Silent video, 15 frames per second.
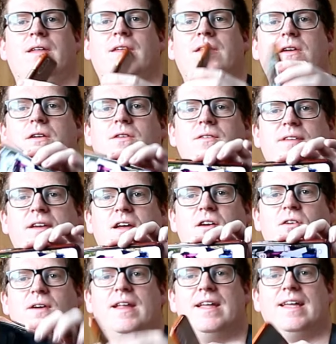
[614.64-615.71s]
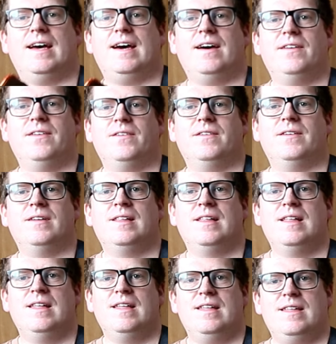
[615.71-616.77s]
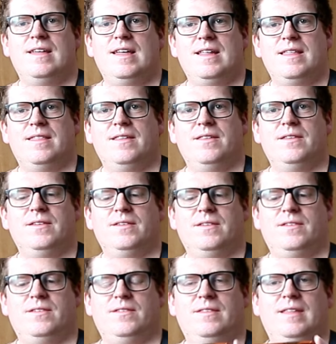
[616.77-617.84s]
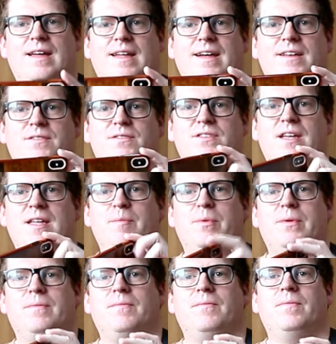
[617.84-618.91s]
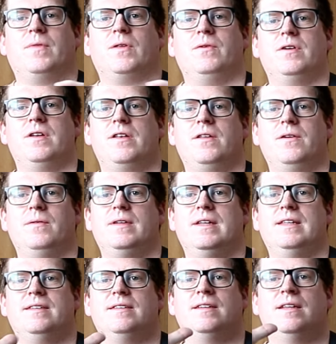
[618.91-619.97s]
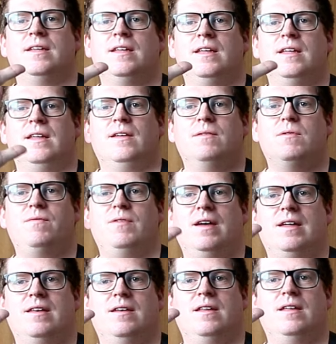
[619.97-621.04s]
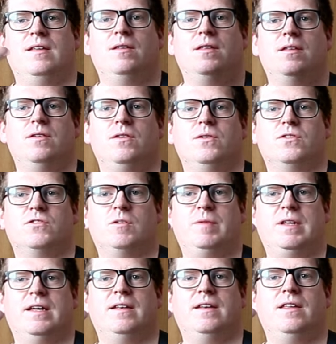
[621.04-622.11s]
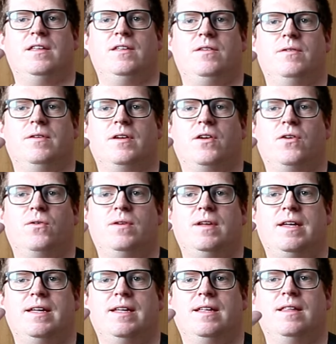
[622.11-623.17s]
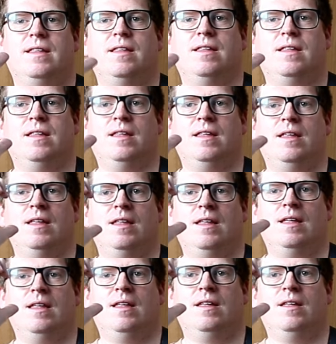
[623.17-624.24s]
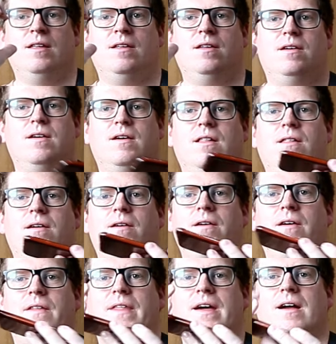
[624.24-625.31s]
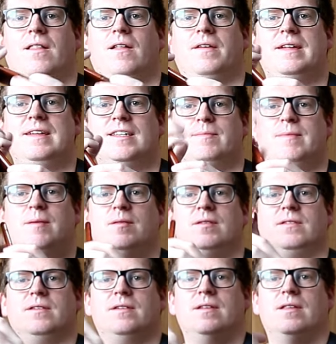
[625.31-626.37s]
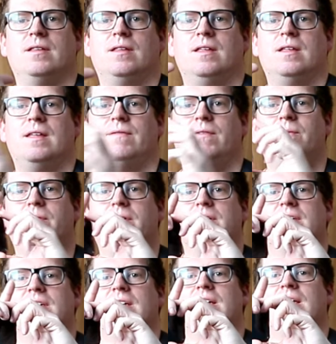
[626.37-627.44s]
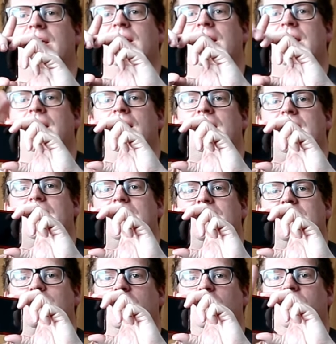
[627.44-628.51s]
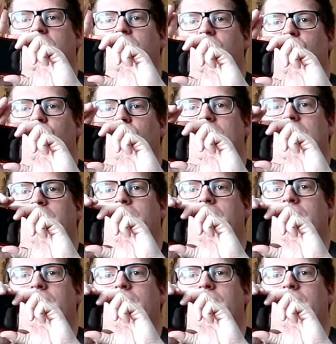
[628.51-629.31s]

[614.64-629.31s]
You could use like a credit card or anything that's that kind of shape. What you're going to do is, with your hand, your strumming hand, you want to create a claw. And that claw needs to be able to, if you watch, it needs to be able to grab